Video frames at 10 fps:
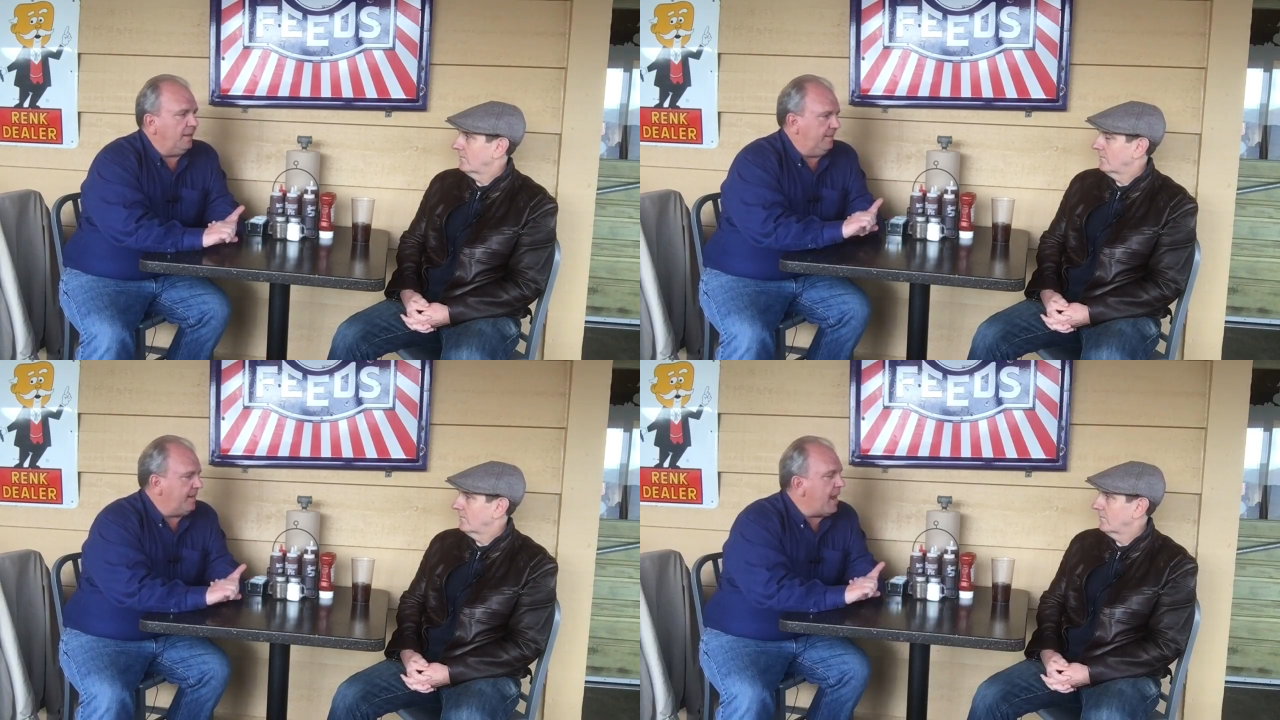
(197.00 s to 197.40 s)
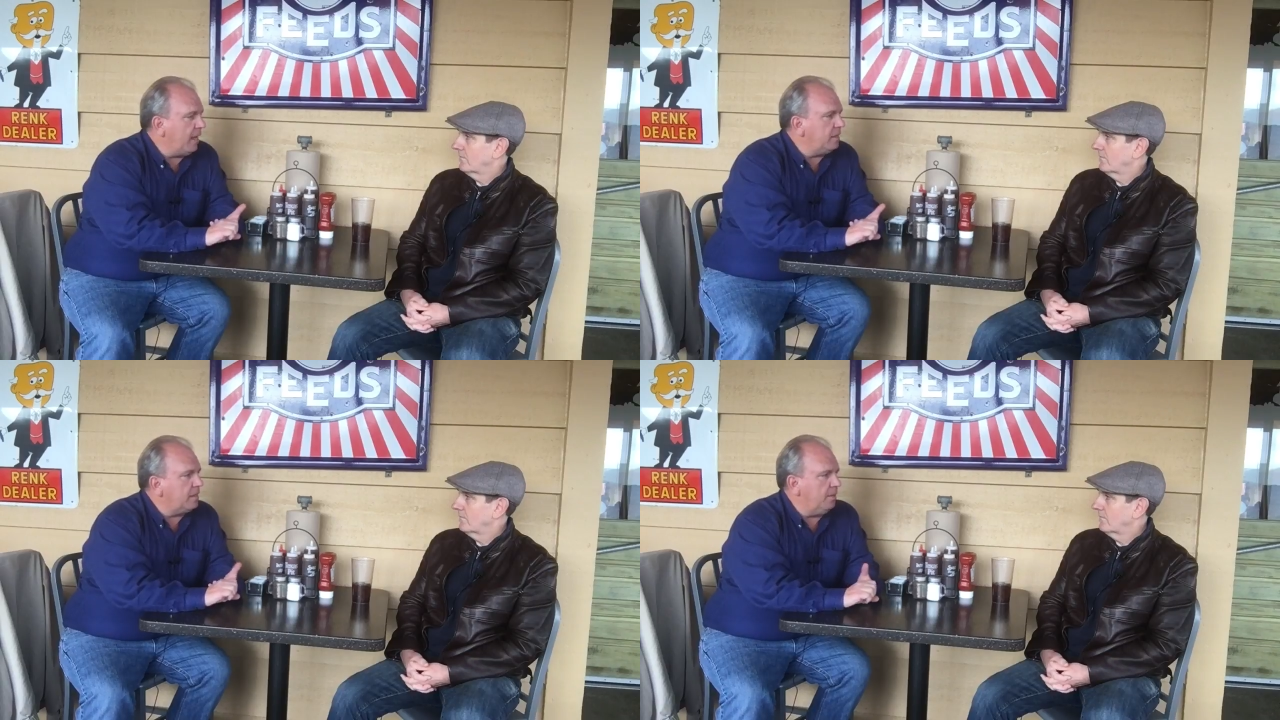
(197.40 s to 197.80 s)
Speaker 1: and
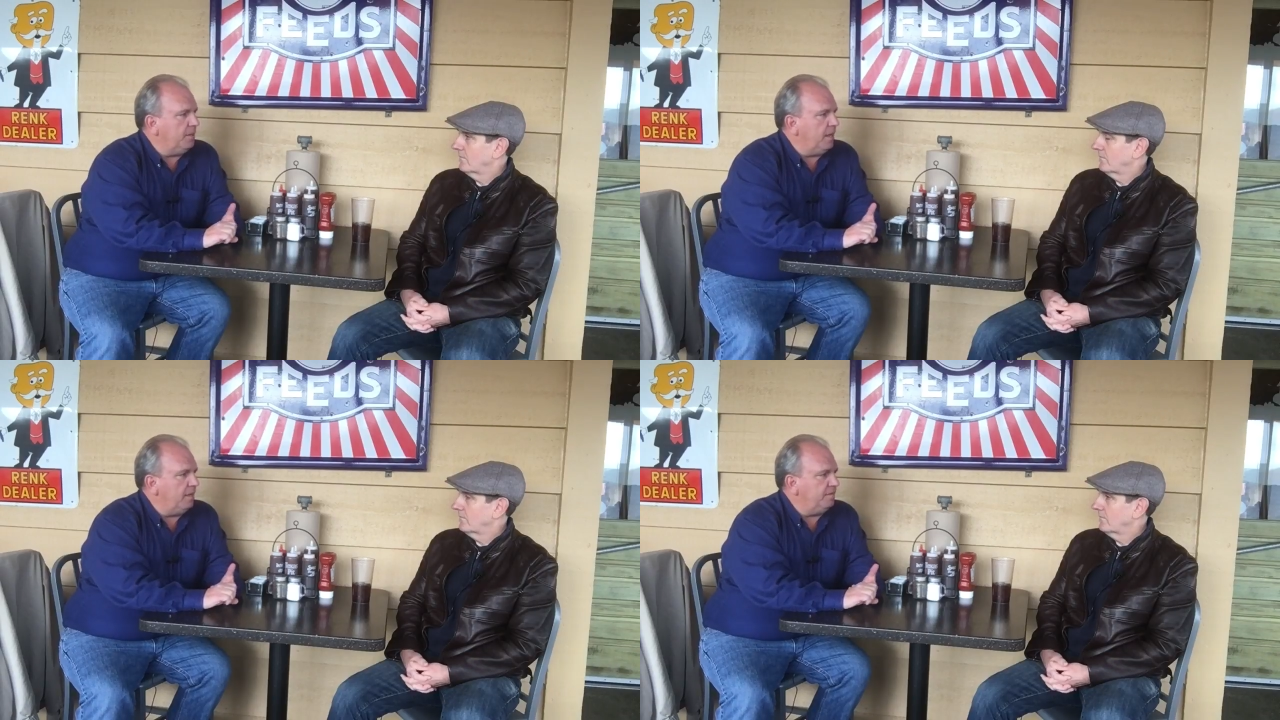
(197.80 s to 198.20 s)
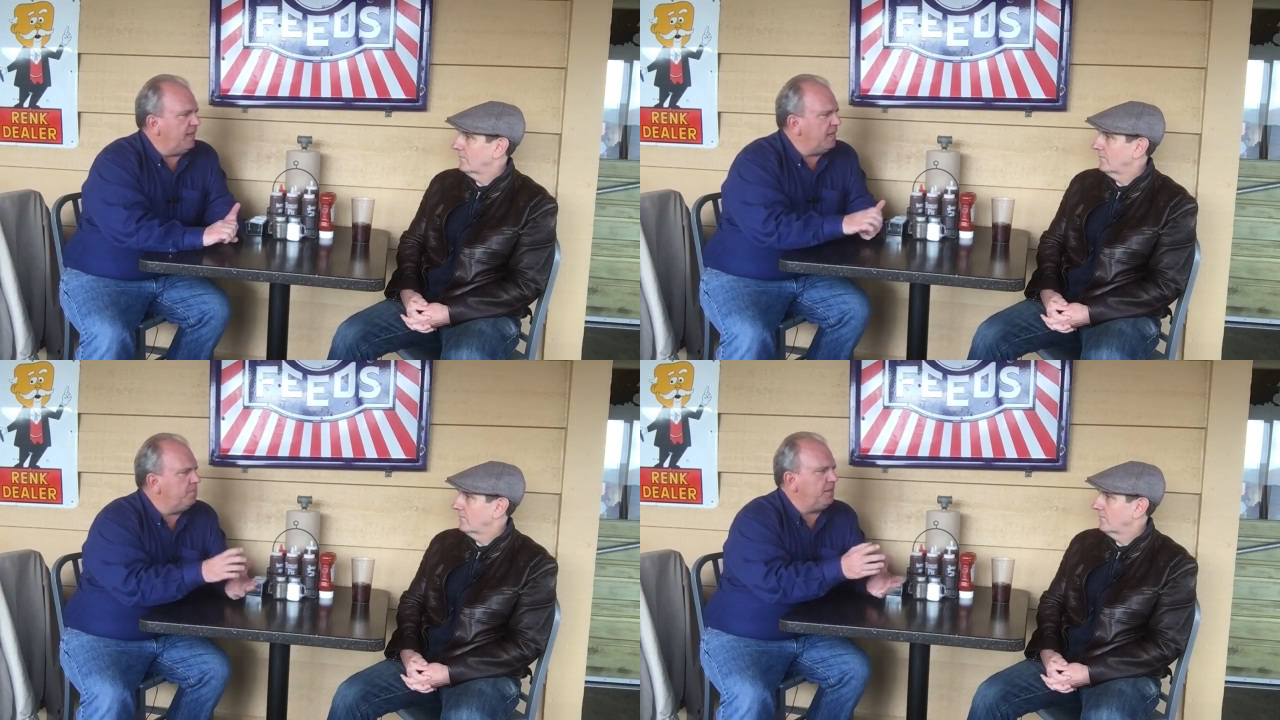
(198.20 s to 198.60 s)
talent coming out of it. it
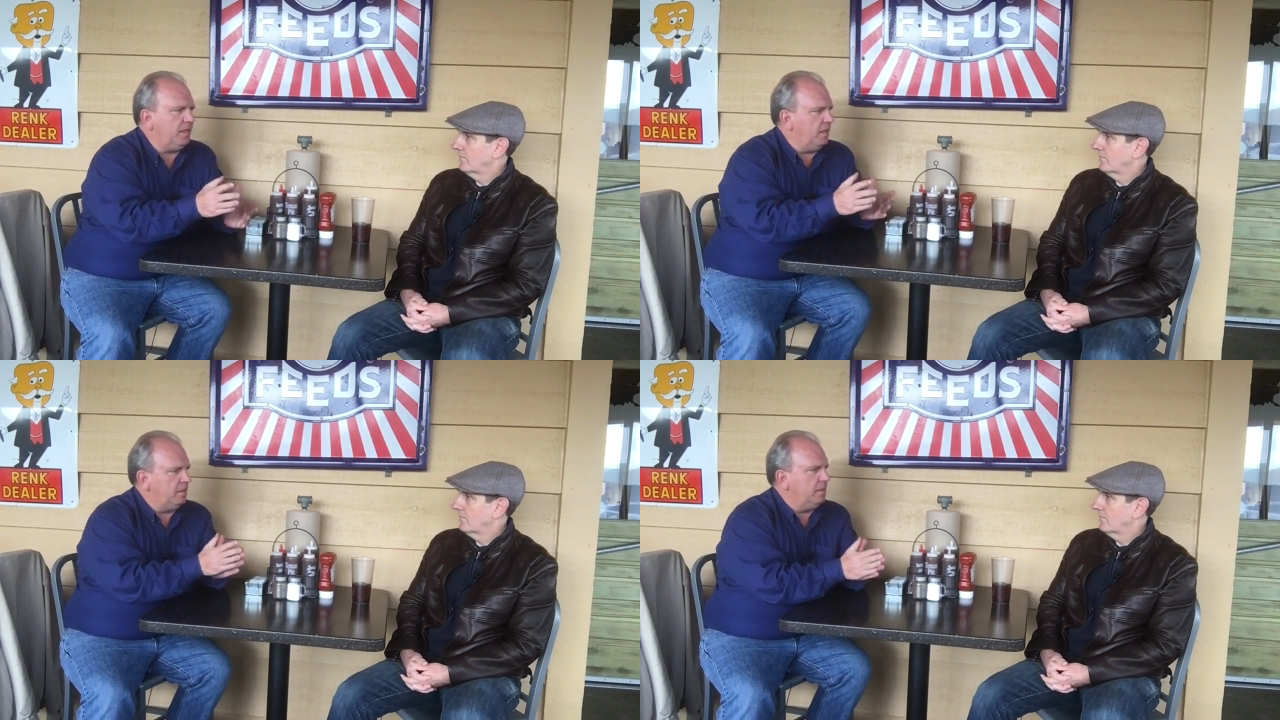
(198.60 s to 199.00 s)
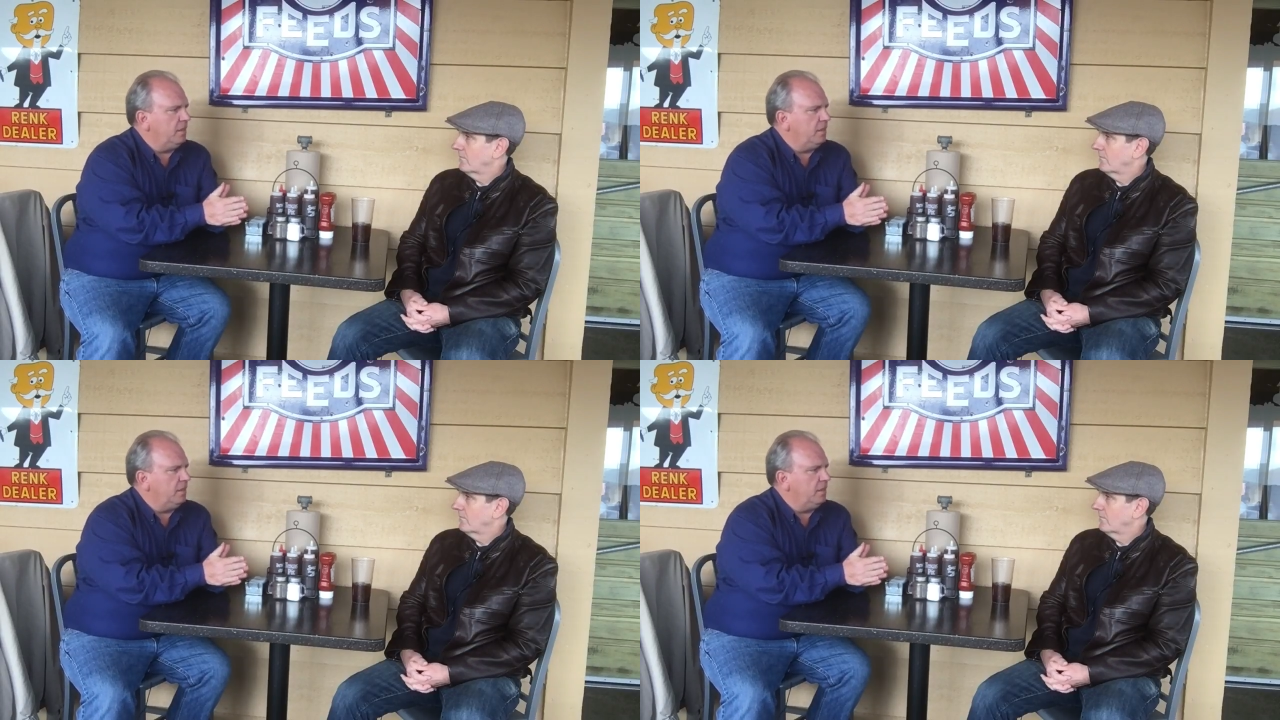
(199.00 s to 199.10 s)
had to be a